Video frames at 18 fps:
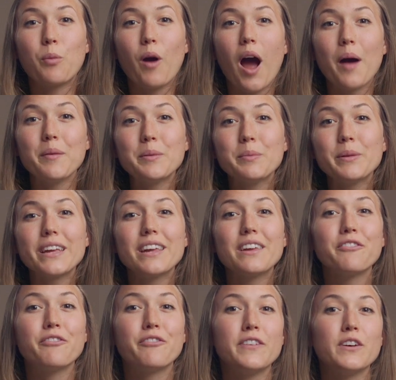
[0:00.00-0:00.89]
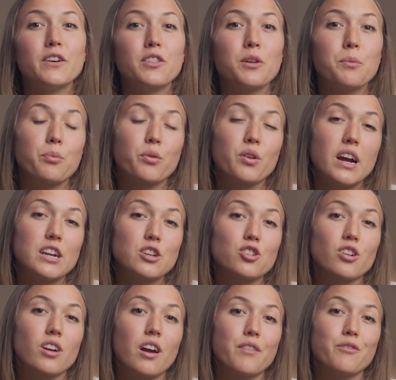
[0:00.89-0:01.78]
probably can feel the
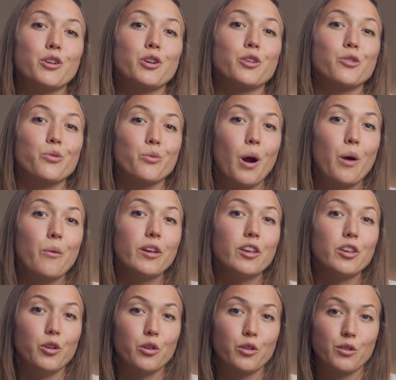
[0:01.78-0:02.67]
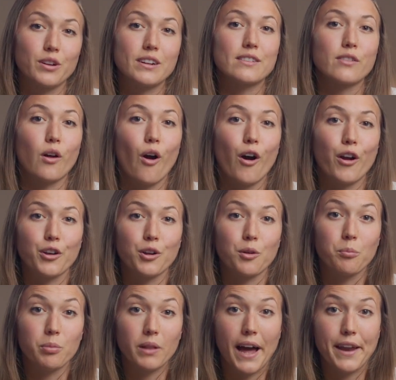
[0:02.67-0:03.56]
pressure of your growing uterus on
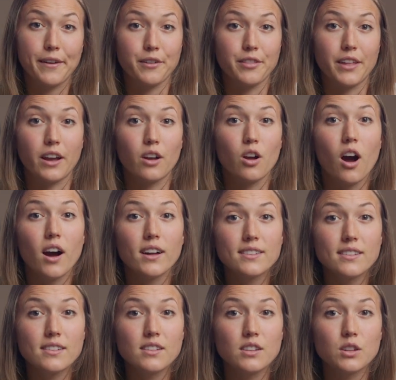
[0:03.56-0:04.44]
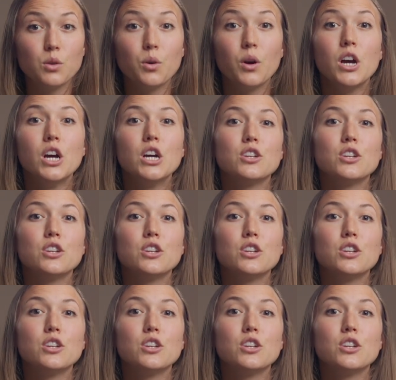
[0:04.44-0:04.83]
your bladder that causes you